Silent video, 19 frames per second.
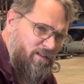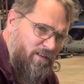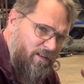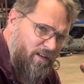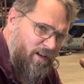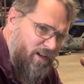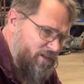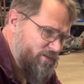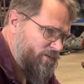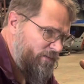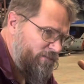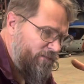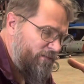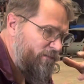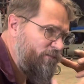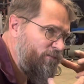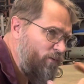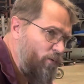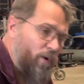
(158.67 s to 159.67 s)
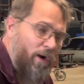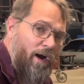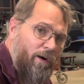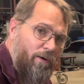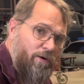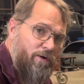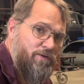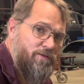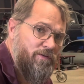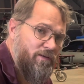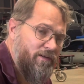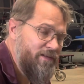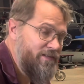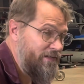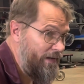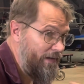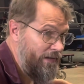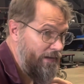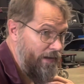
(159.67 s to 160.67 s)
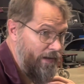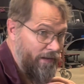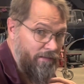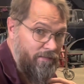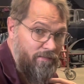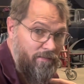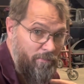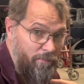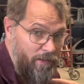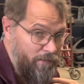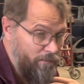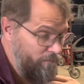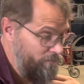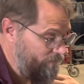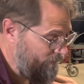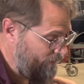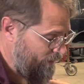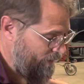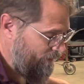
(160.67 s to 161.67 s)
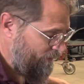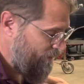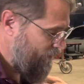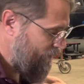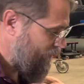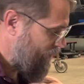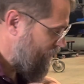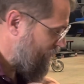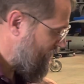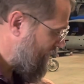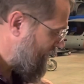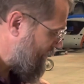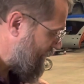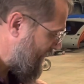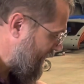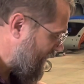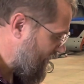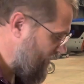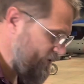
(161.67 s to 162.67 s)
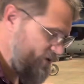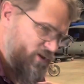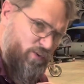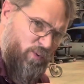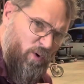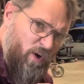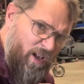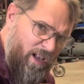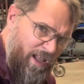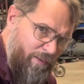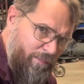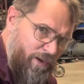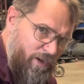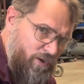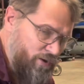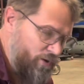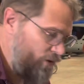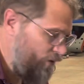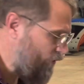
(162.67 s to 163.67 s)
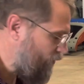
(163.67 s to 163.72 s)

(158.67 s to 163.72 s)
the customer for 4 hours. At least I can't. I mean, my conscience won't allow me to.